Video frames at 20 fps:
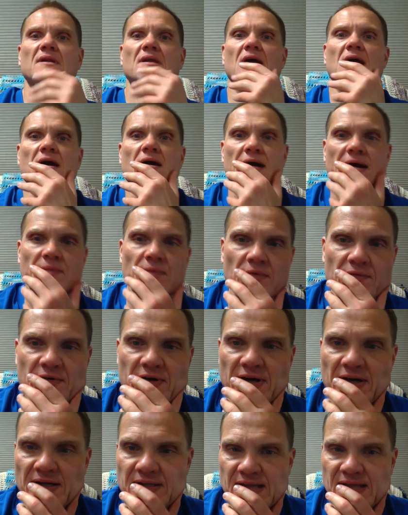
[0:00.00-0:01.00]
all right. Well,
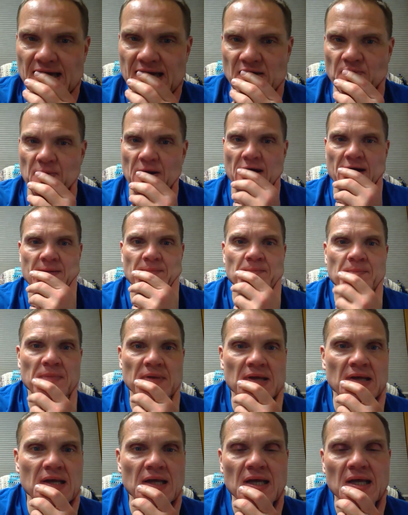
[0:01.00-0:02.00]
very good. Thank you, Miriam.
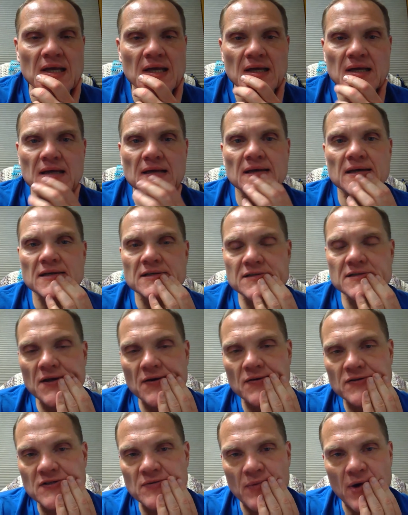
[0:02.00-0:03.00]

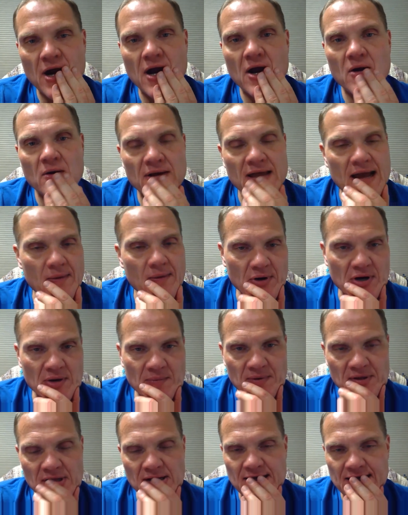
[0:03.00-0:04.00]
So tomorrow, we're going to
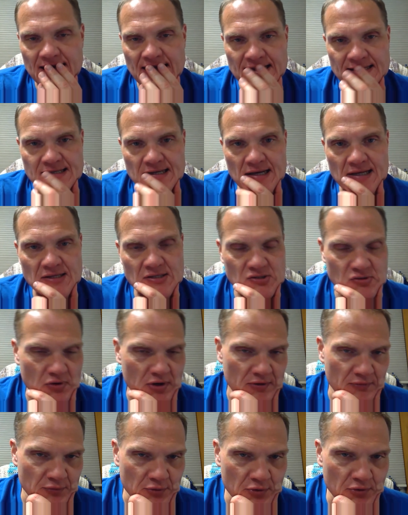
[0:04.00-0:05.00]
be looking at the
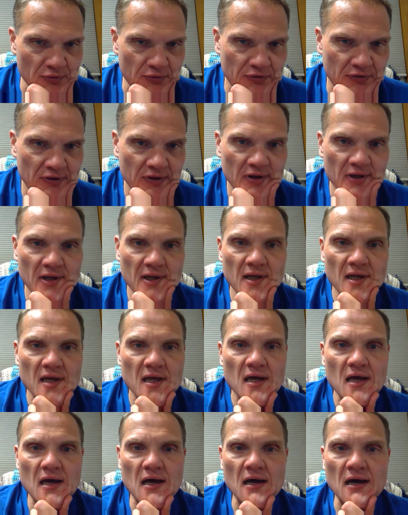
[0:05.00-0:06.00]
story of Ruth.
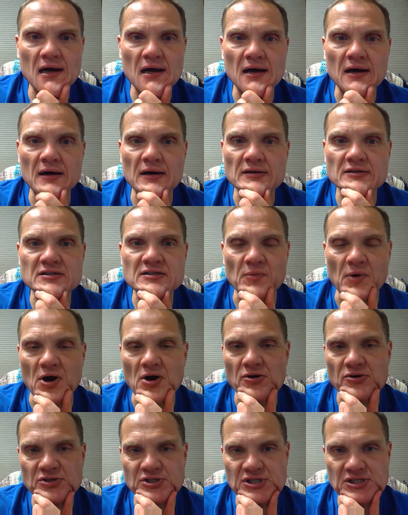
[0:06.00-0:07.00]

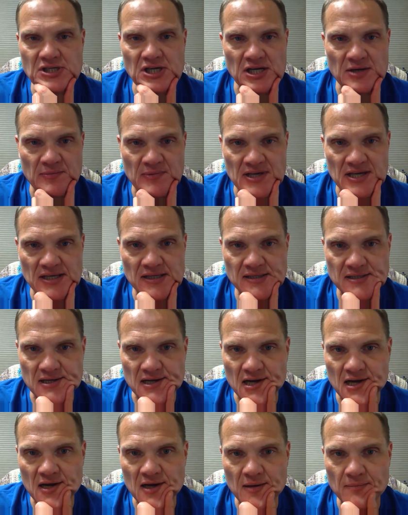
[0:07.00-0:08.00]
Tomorrow, she's going to meet
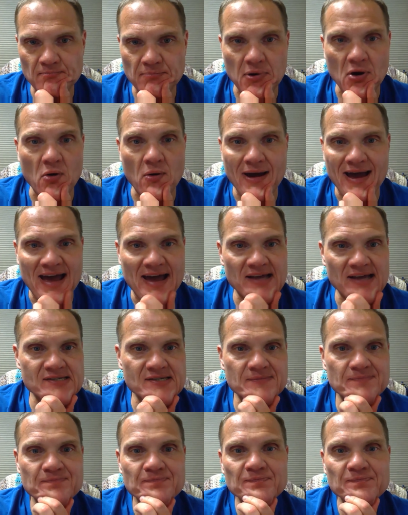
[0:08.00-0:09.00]

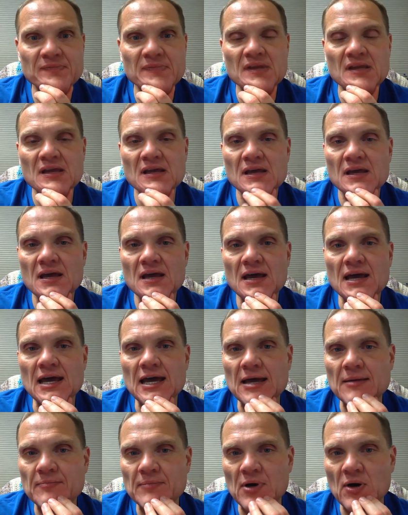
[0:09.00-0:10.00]
Boaz,
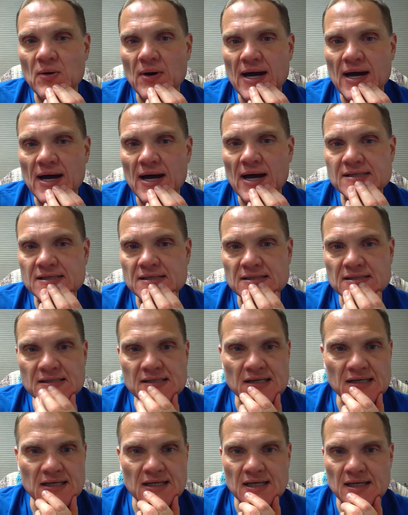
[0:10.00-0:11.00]
and Boaz
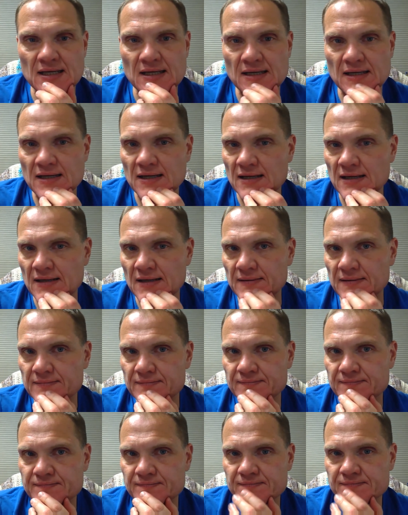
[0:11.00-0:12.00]
is going to,
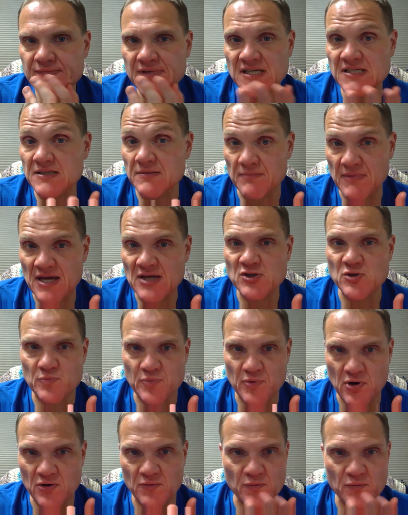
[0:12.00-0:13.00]
he's a major
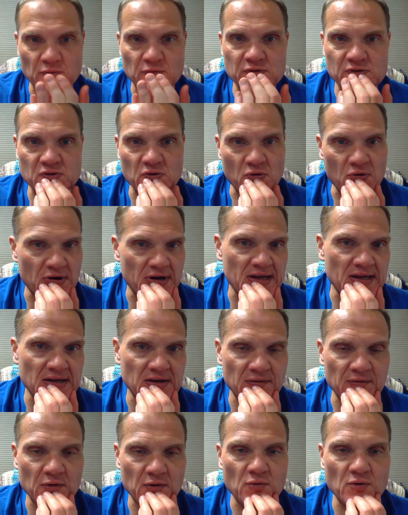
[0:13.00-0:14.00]
part of Ruth's story.
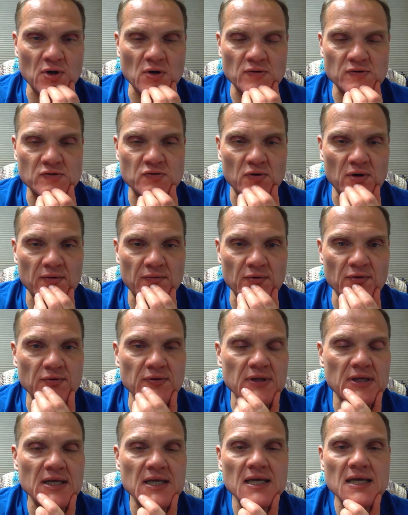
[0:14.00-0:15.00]
Any of you who know the story of Ruth,